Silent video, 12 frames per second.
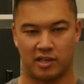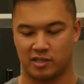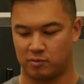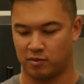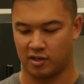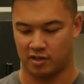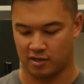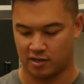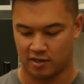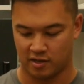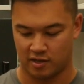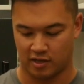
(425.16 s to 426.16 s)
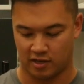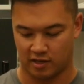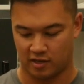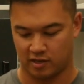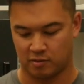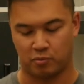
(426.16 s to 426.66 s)
things with it,
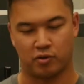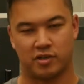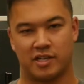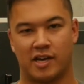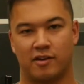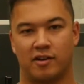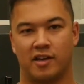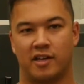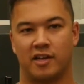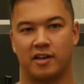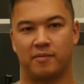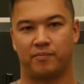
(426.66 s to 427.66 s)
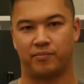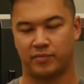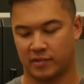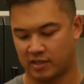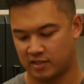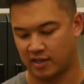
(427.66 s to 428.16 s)
you could put it down on a
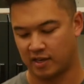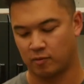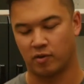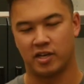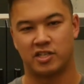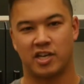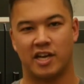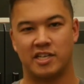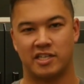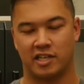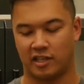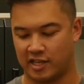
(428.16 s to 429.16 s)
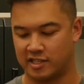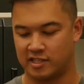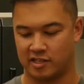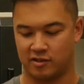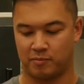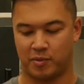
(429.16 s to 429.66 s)
something while you're changing the
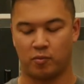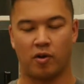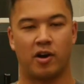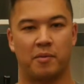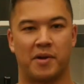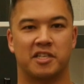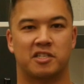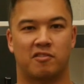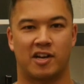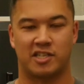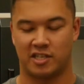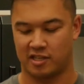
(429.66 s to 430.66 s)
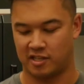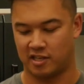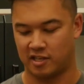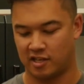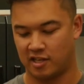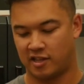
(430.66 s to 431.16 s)
lens and not be worried about scratching the
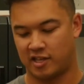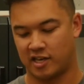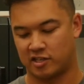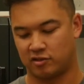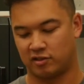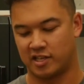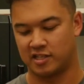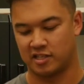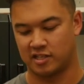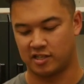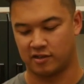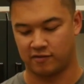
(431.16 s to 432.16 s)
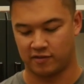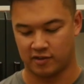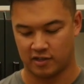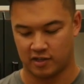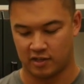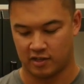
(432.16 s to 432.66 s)
actual lens itself.
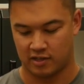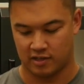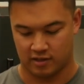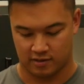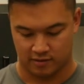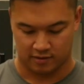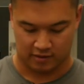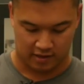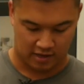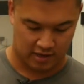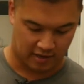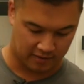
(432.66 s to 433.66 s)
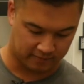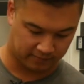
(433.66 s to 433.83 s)
Okay.